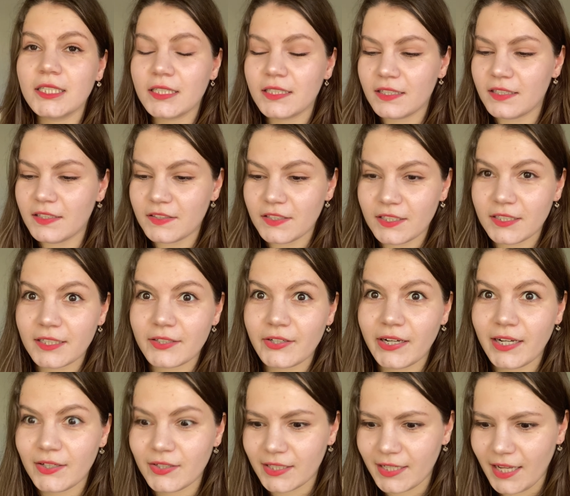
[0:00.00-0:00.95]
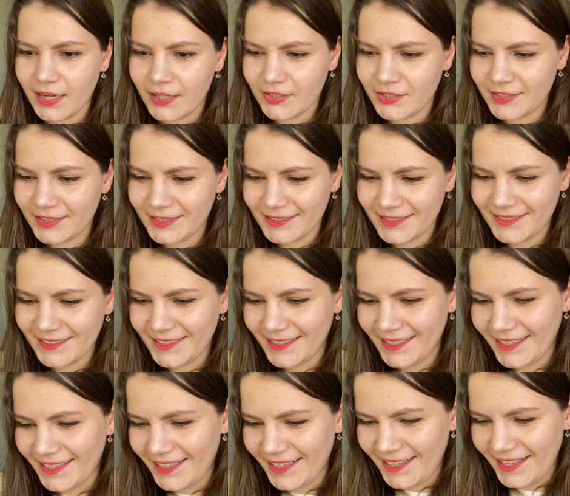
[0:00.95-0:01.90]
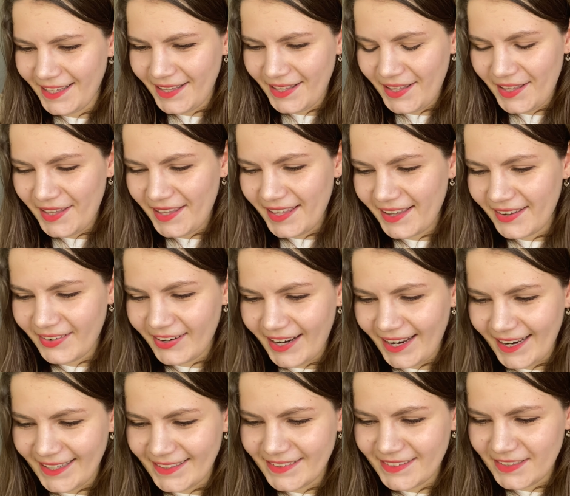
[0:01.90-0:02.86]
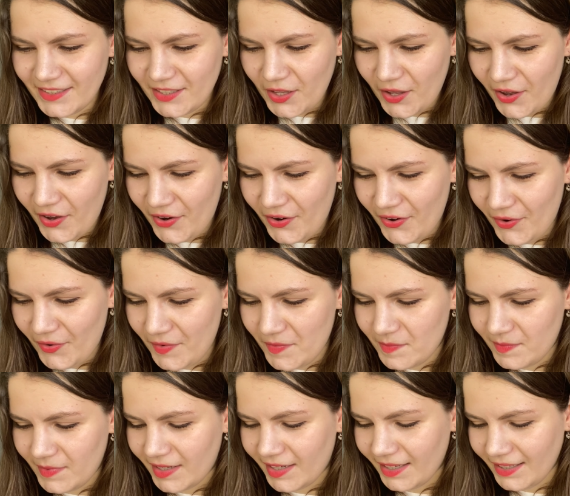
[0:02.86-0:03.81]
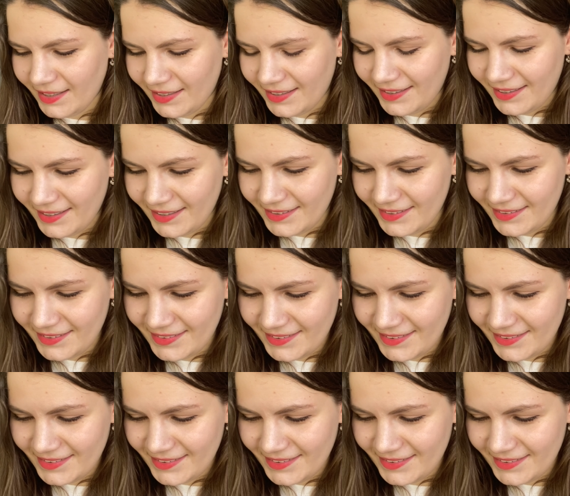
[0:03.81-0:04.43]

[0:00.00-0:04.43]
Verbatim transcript: it's on the ground now. Great. Oh my God.